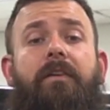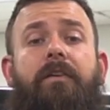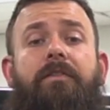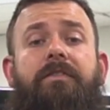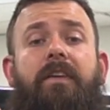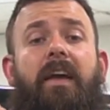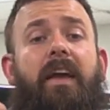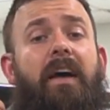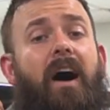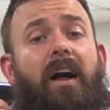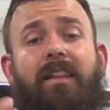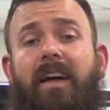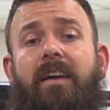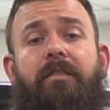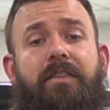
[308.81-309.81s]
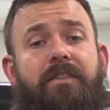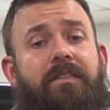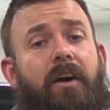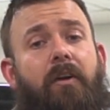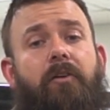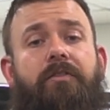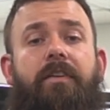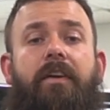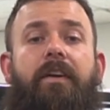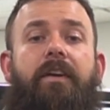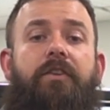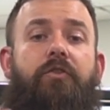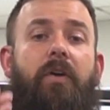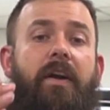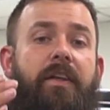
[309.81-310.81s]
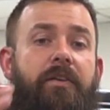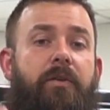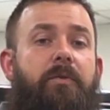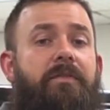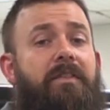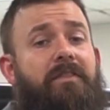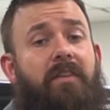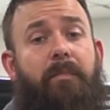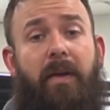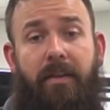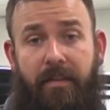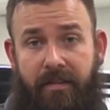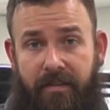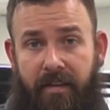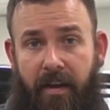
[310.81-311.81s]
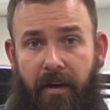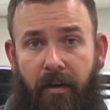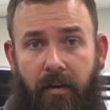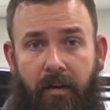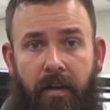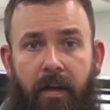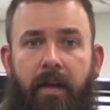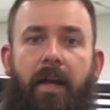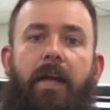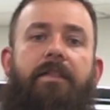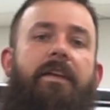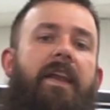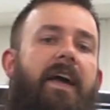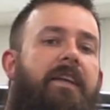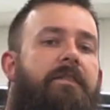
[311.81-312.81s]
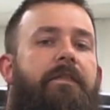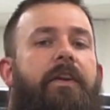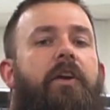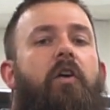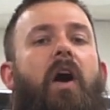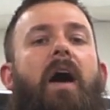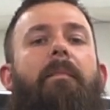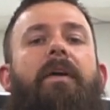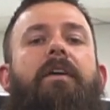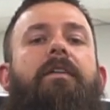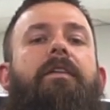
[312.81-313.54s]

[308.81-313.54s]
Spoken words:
there's a lot of installers that are gonna try to use this to make the sale. In the next video, I'm gonna